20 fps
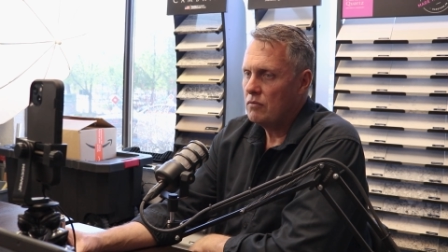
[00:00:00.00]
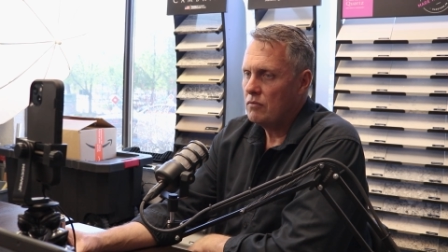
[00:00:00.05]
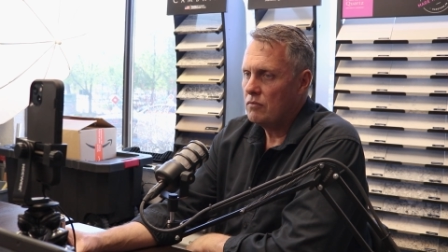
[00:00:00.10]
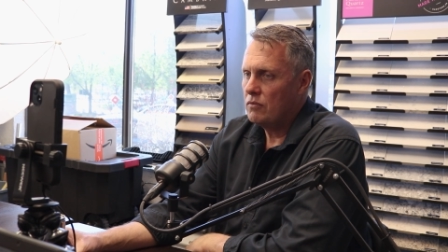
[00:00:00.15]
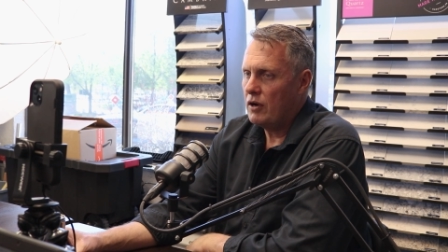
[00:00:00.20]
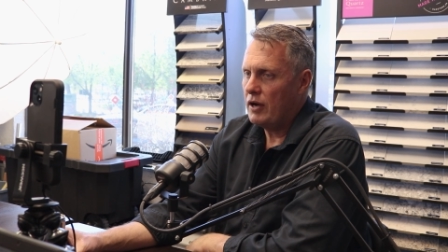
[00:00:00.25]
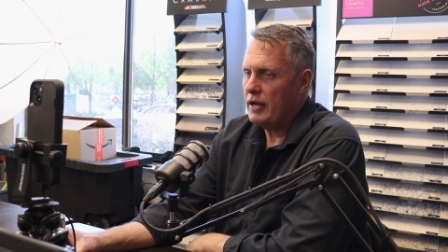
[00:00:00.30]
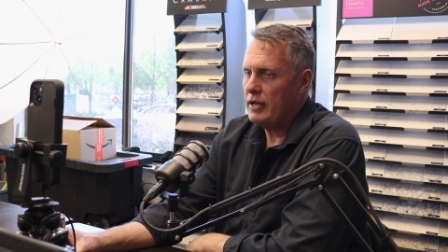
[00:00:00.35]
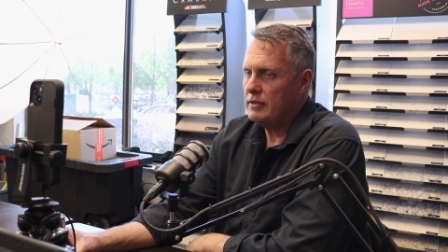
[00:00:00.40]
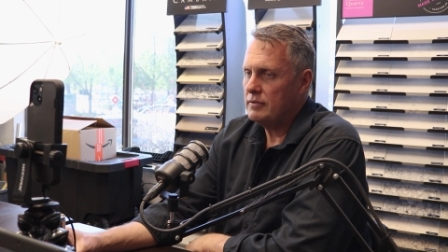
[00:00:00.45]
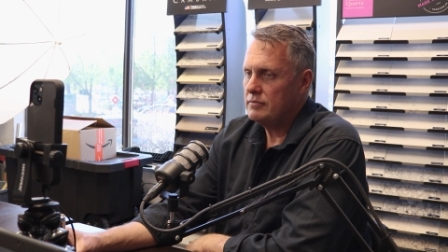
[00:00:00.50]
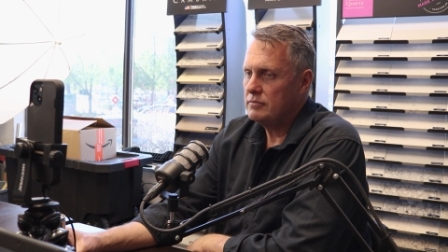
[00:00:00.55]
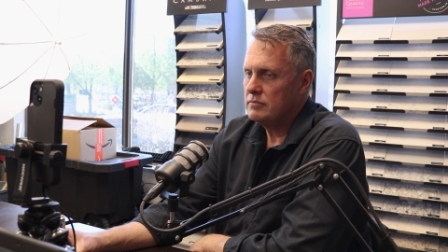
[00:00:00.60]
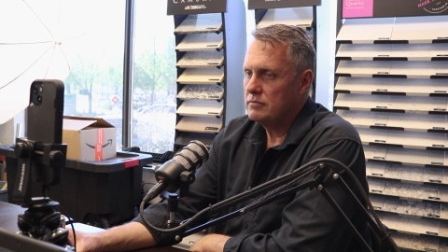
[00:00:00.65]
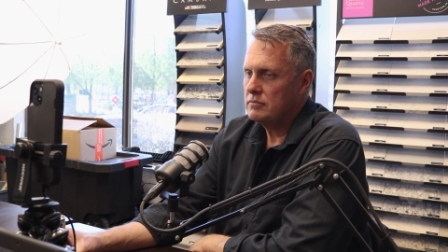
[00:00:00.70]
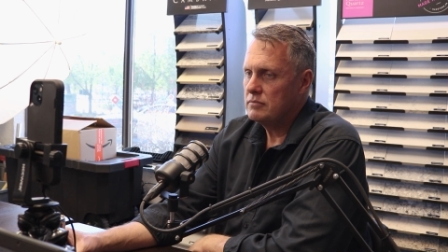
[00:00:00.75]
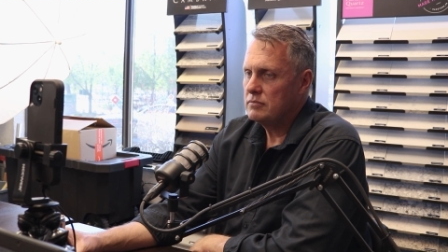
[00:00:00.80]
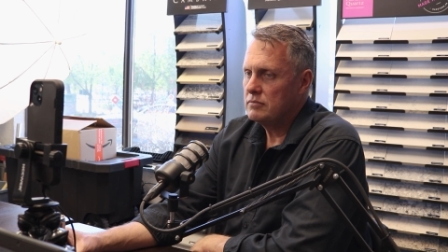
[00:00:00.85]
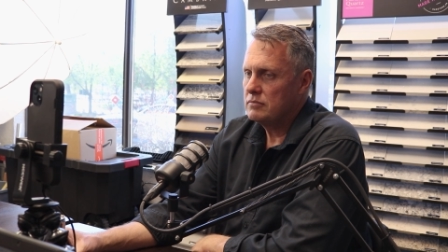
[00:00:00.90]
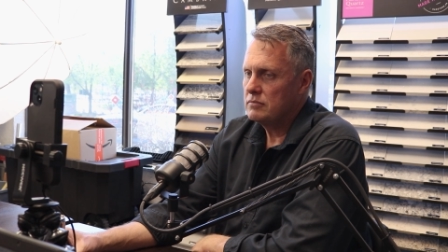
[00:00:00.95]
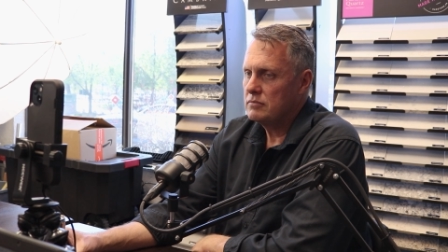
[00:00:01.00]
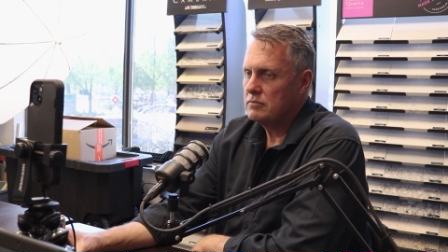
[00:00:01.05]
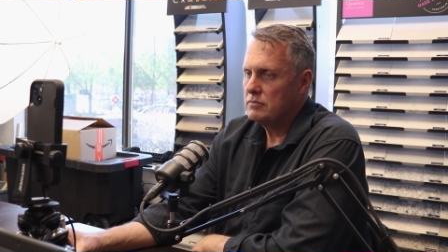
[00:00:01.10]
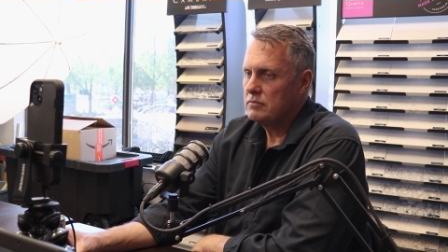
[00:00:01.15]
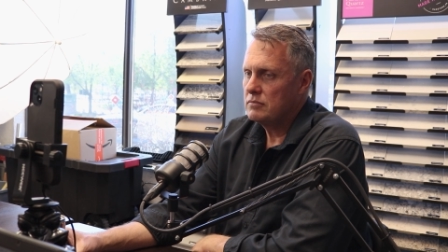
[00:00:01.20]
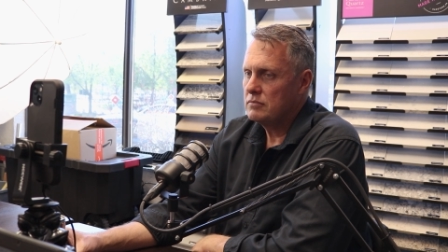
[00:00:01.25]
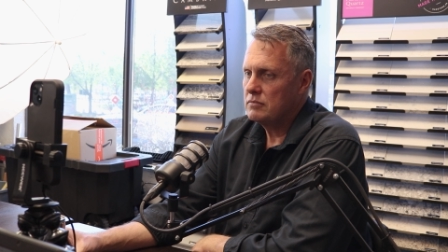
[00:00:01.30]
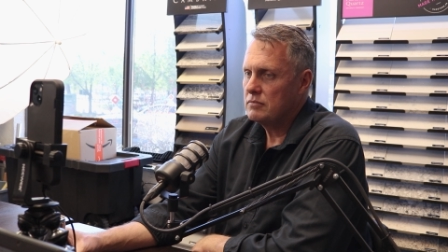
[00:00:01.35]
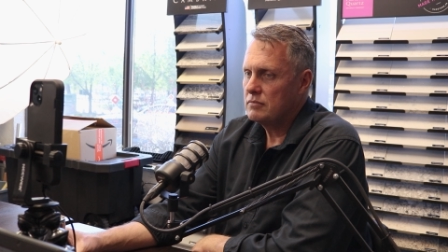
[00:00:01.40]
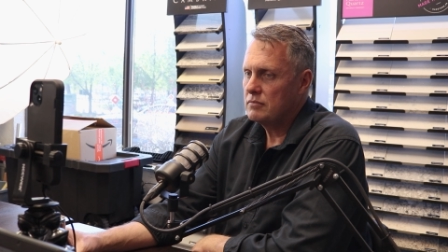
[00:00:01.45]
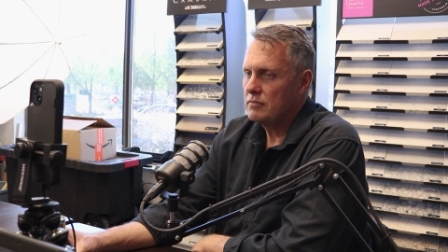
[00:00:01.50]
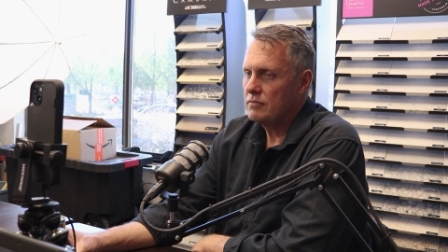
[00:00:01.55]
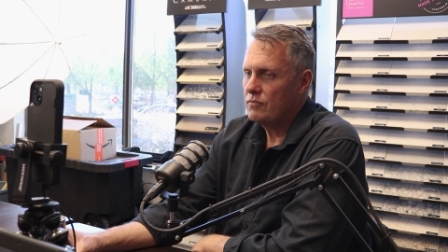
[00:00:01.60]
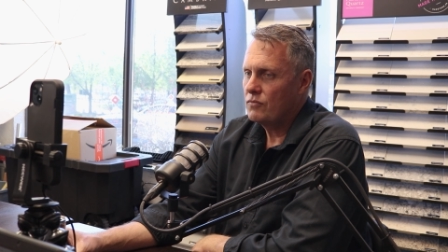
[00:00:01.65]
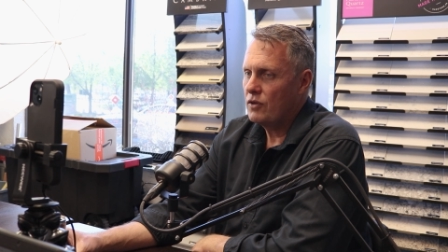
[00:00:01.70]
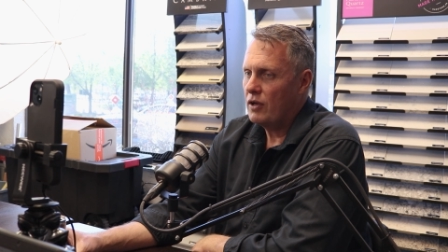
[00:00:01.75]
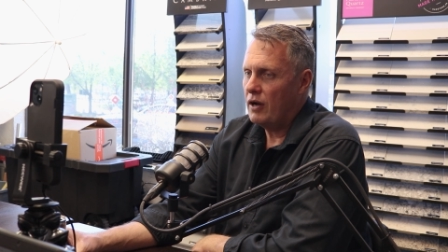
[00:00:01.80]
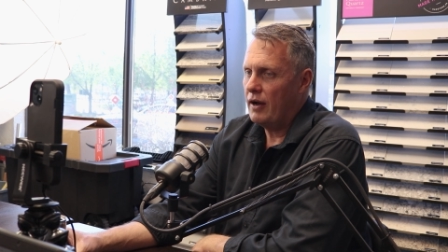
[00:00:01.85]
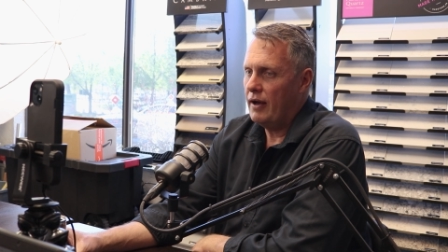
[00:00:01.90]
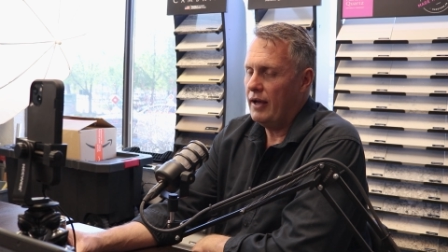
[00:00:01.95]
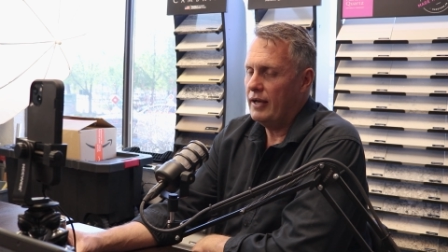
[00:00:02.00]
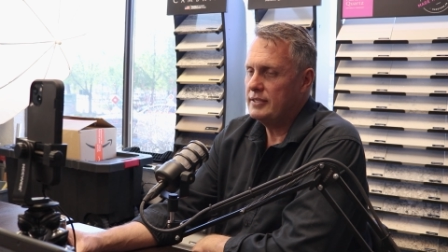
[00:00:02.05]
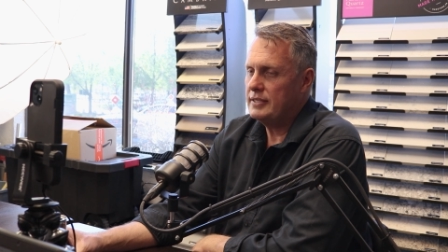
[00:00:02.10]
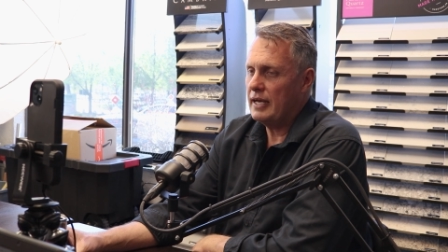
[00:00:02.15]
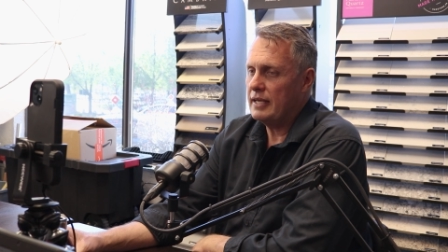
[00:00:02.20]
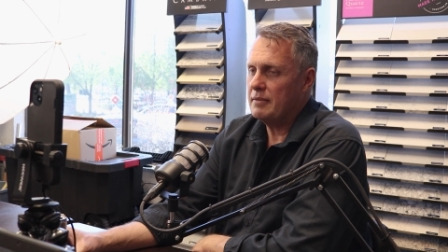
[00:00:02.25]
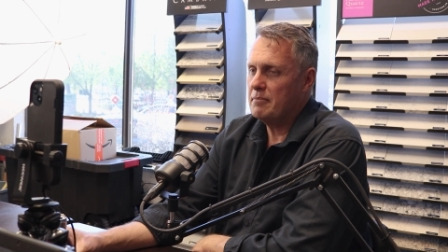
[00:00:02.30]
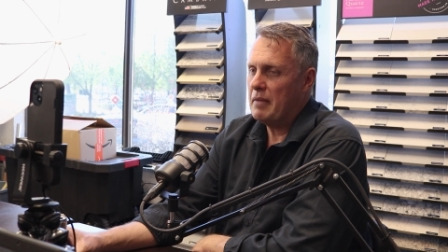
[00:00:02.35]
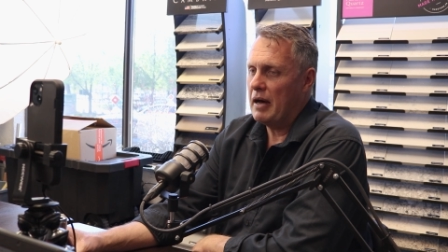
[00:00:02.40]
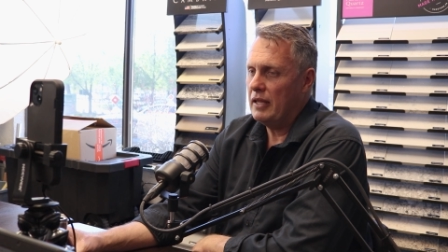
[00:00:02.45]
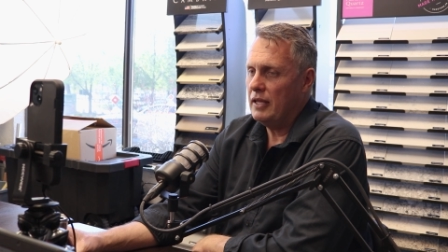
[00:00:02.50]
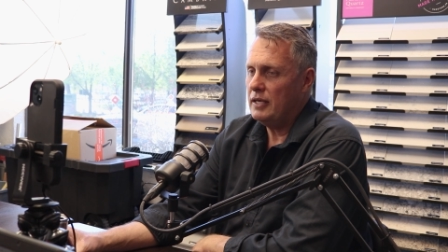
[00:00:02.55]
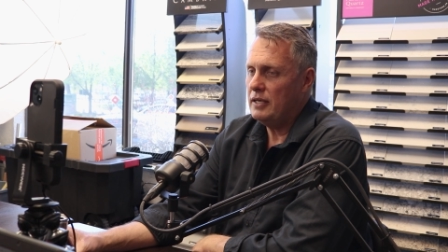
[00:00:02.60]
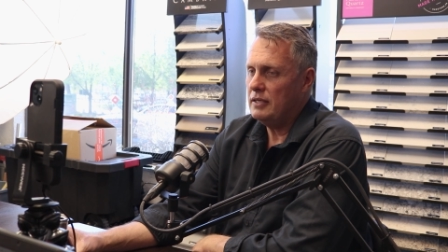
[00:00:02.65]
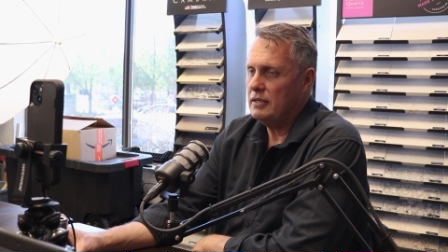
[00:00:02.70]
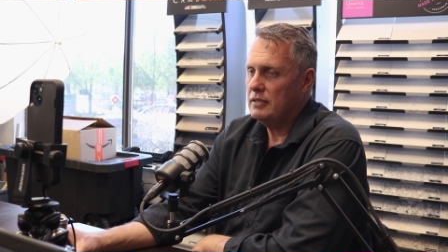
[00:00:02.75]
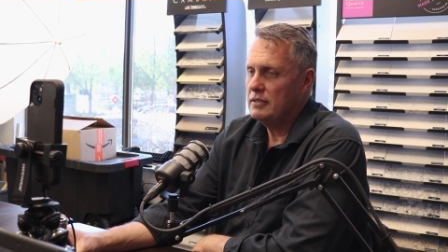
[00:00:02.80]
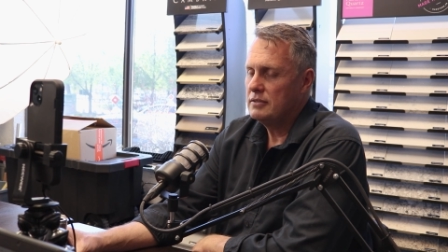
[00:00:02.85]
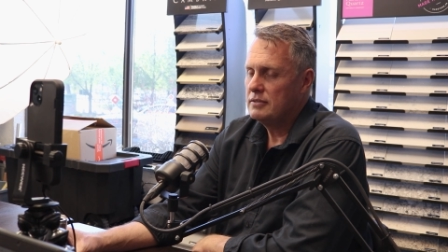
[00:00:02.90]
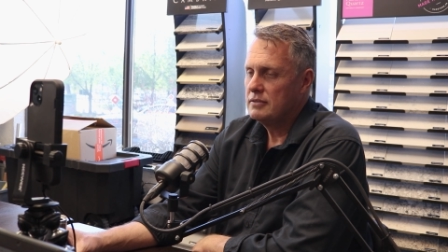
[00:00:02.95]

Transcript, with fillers: Right? I don't know. Uh, I'm uh, putting. Uh, is that mullet?